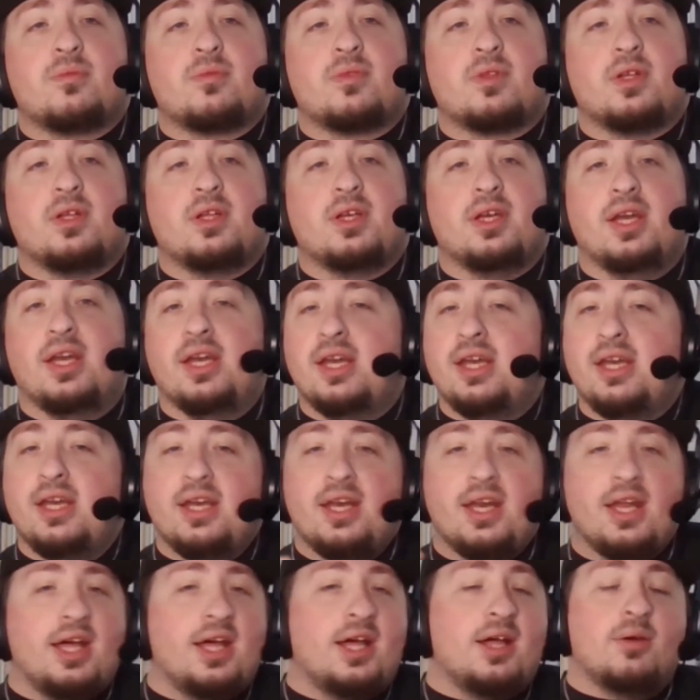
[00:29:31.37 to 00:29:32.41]

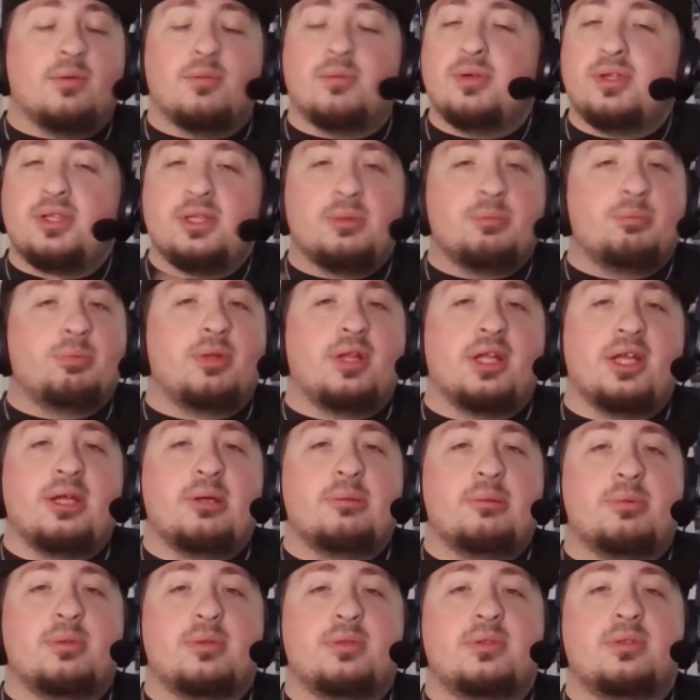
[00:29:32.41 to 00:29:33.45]
not really
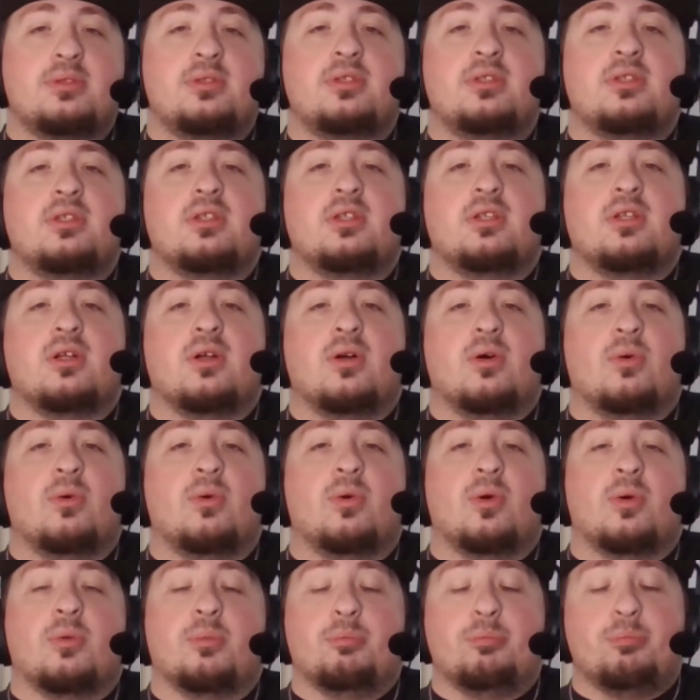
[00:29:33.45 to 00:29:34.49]
playable
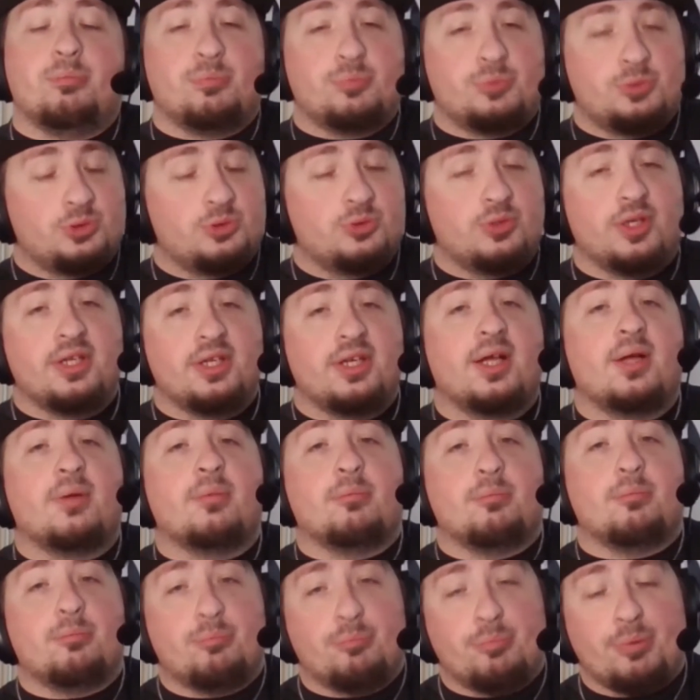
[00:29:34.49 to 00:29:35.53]
or straight up
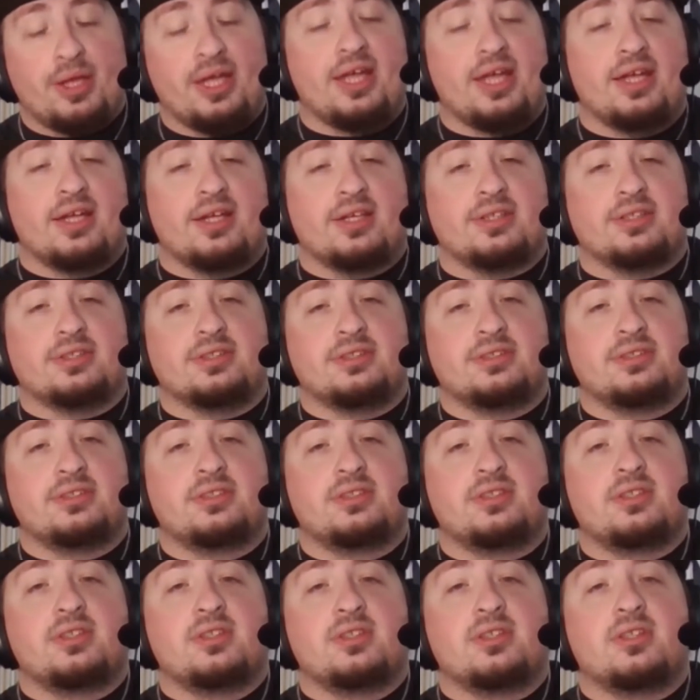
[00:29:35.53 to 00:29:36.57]
banned
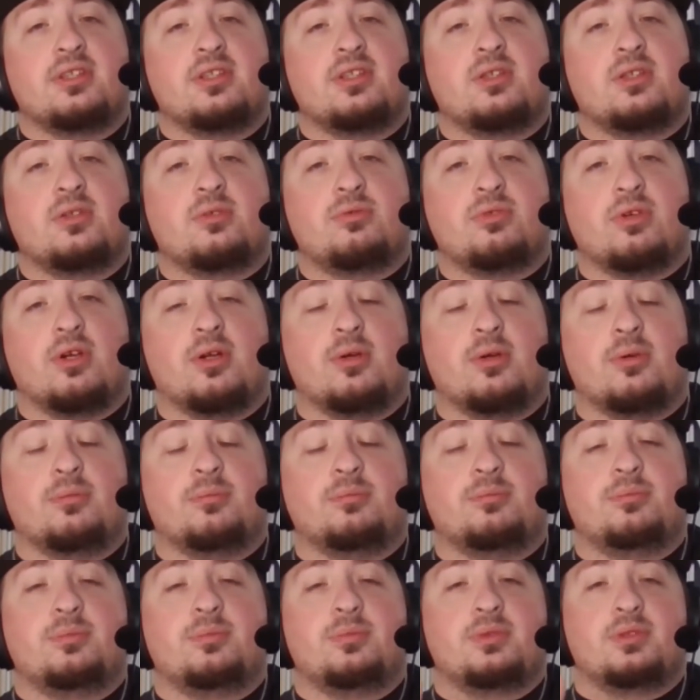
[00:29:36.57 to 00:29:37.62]
from
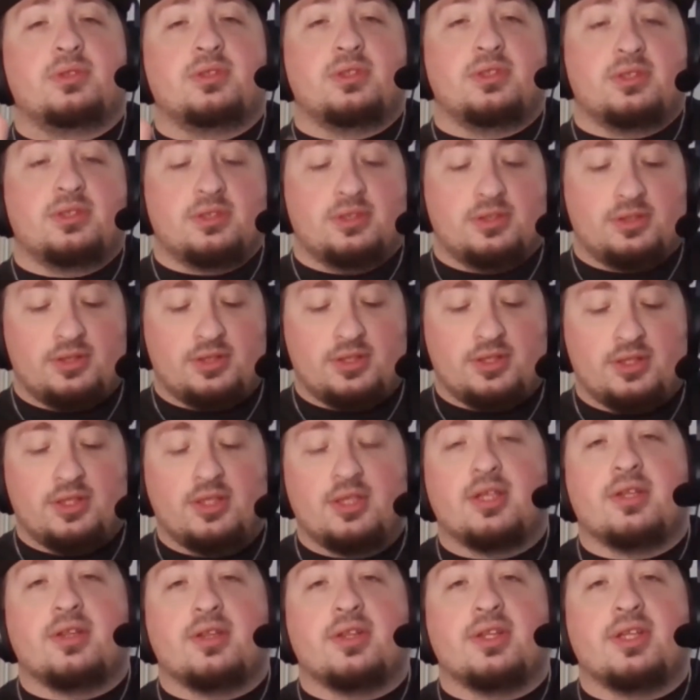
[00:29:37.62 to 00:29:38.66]

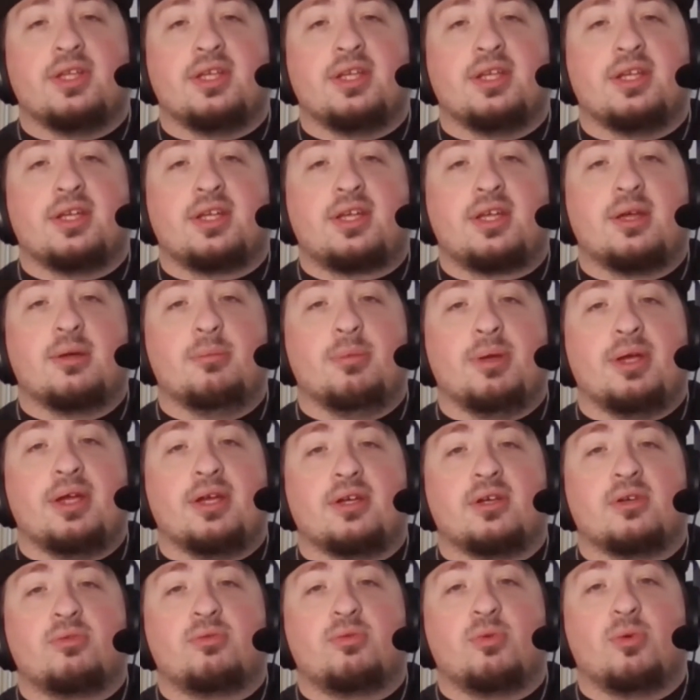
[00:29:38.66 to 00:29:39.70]
the Commander
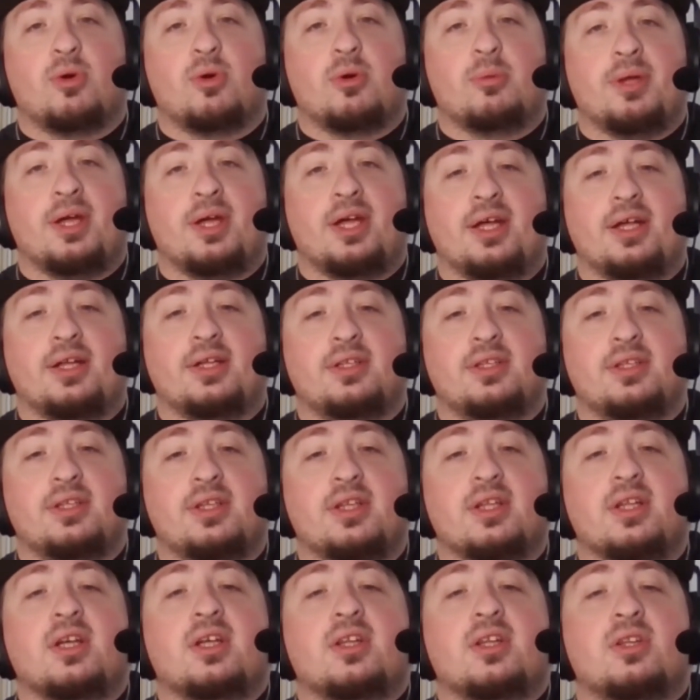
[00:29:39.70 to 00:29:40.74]
format.
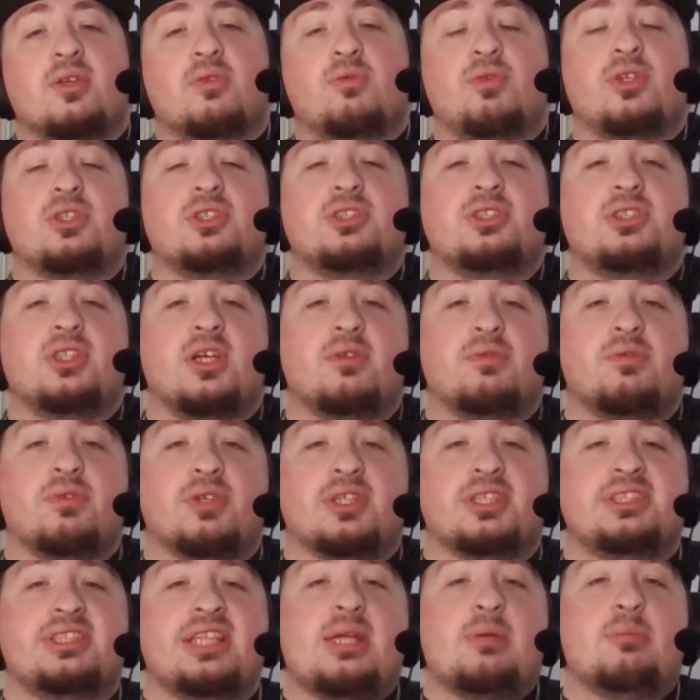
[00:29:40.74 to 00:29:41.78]
The first off is
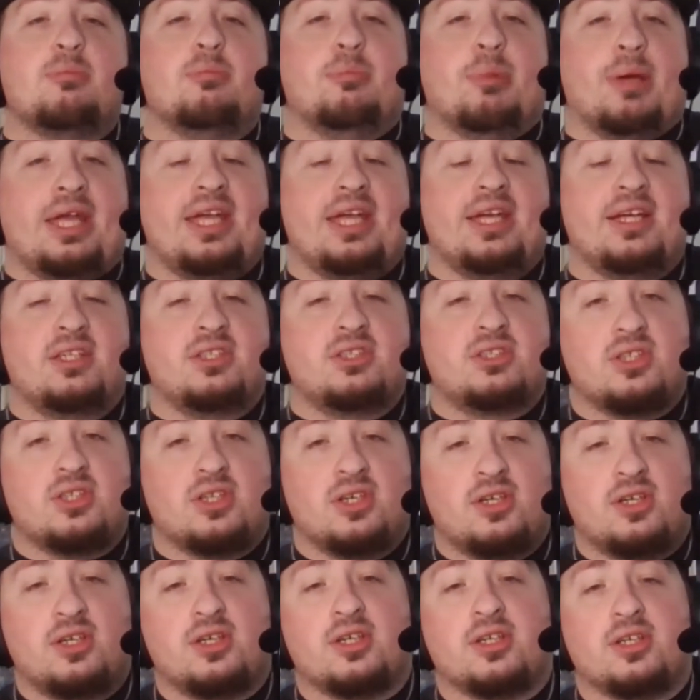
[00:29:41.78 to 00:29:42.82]
a banned
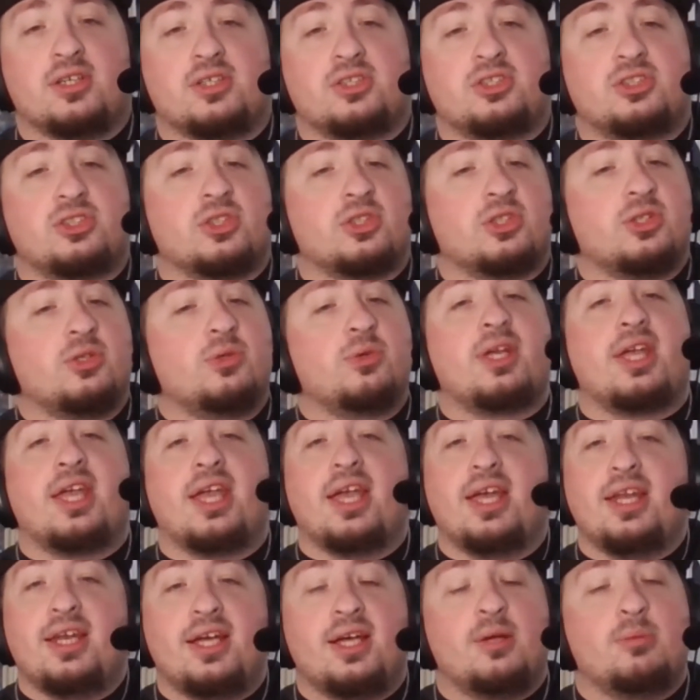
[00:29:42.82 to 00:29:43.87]
card, so you
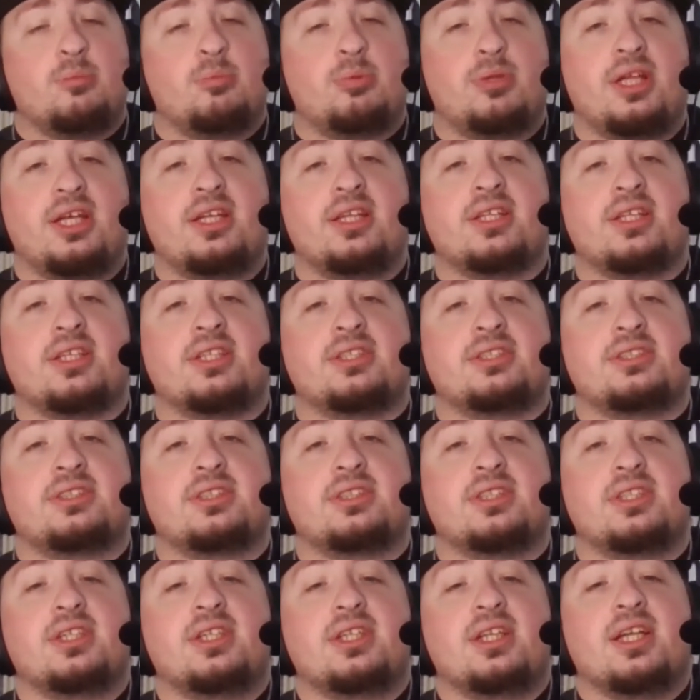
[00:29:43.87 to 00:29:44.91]
cannot play this
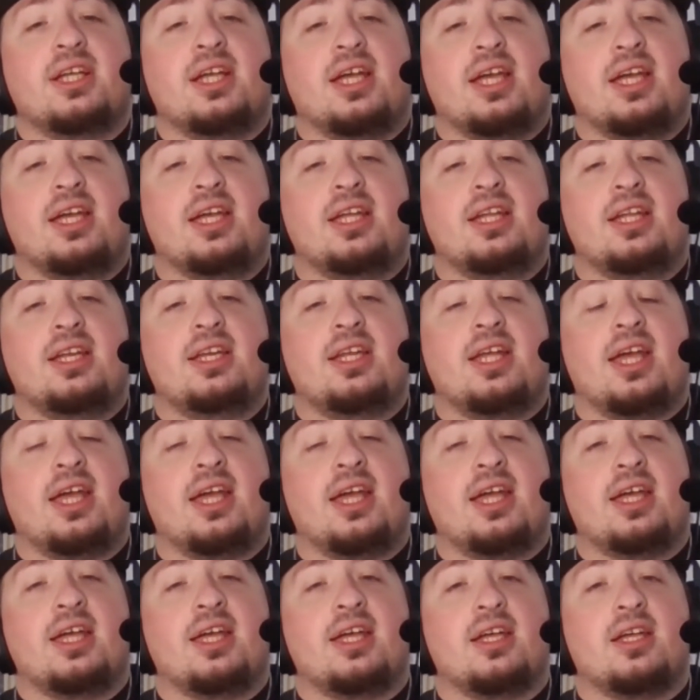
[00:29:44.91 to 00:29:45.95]
in
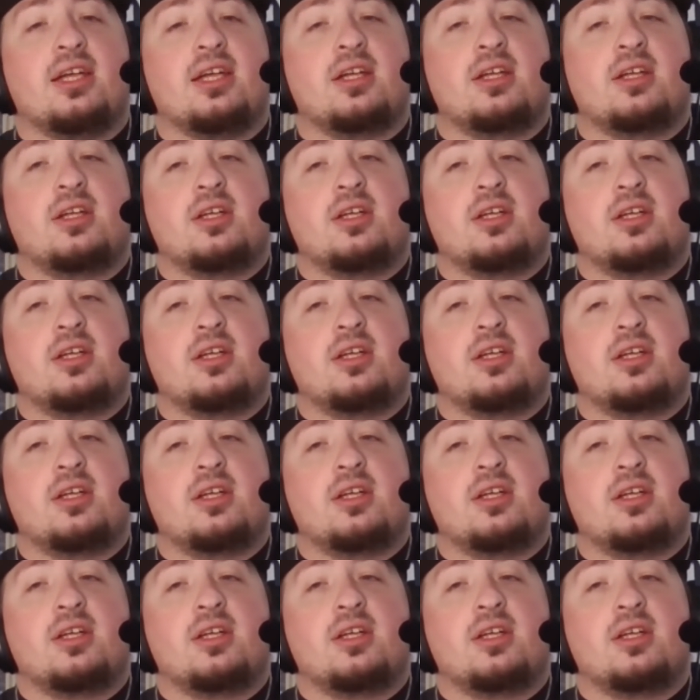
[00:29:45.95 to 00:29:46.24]
a